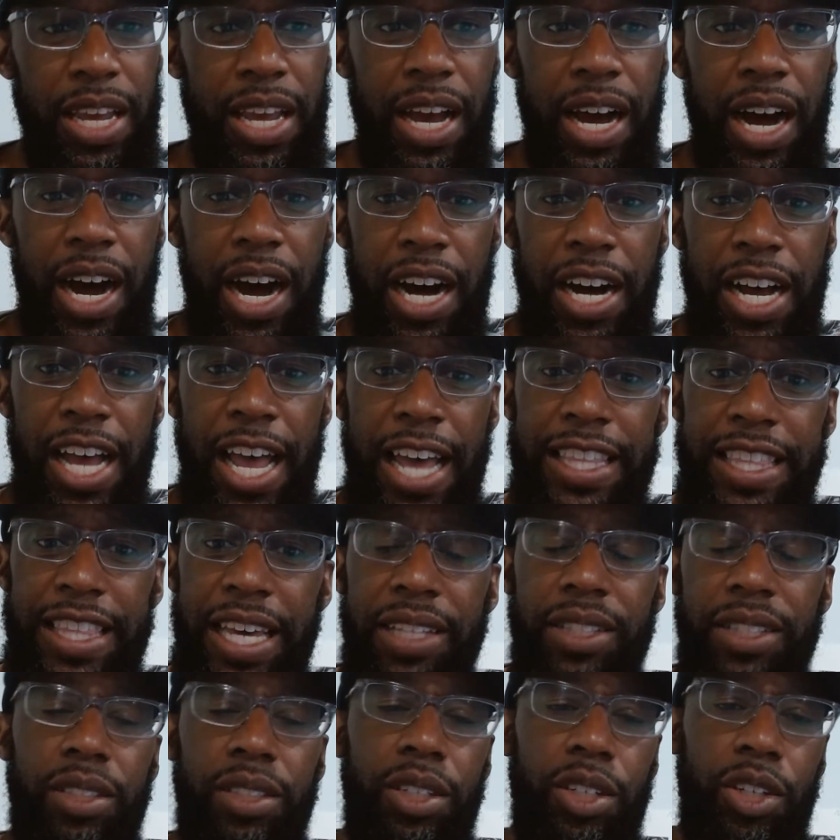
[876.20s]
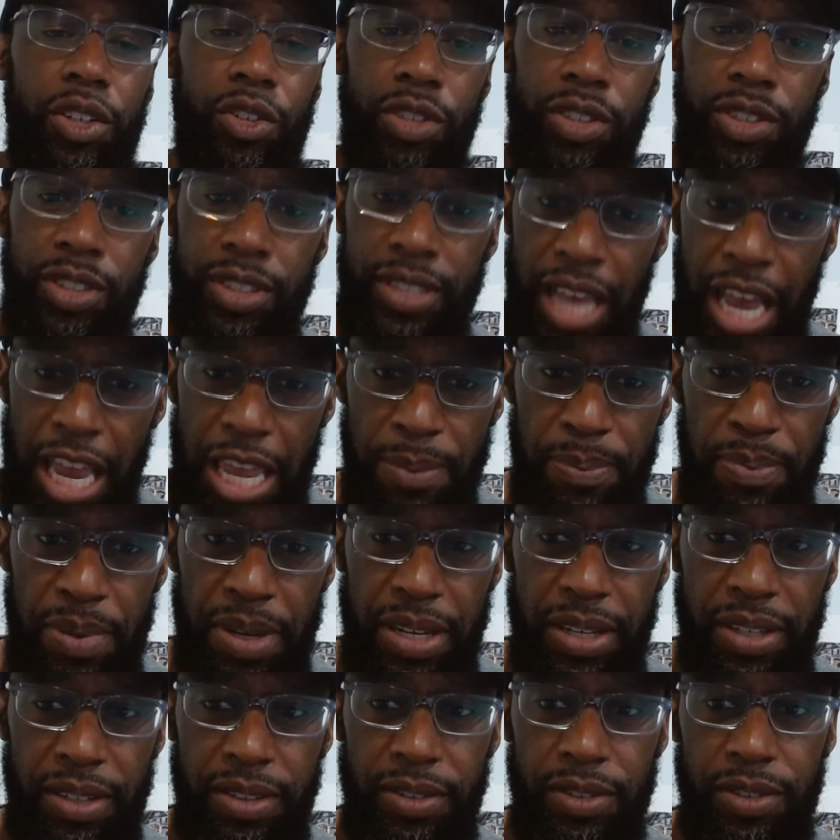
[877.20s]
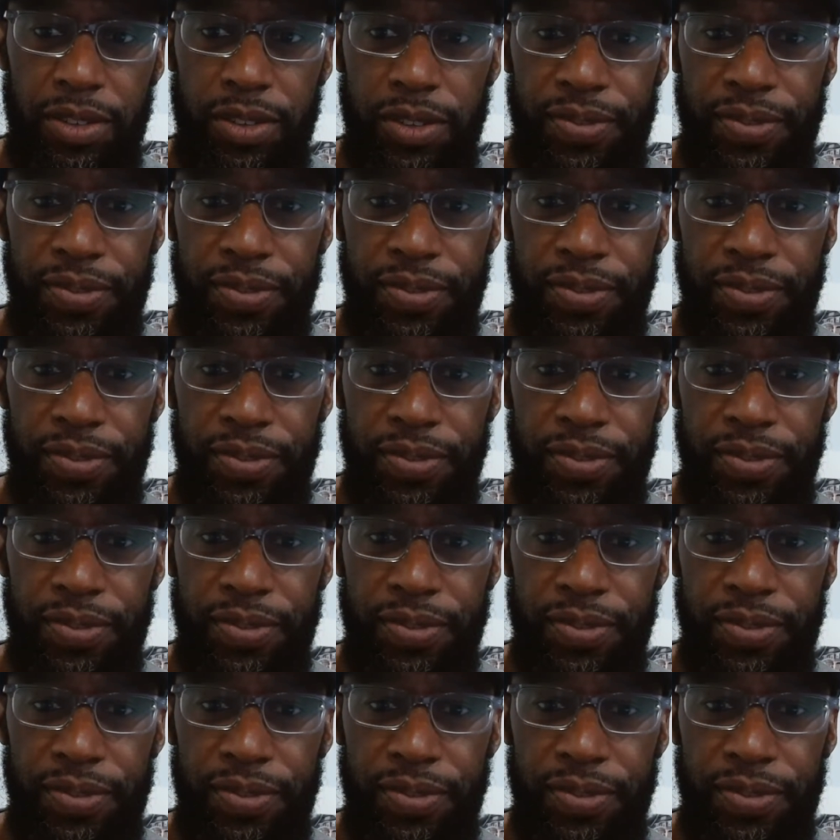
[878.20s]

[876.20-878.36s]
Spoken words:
and then type it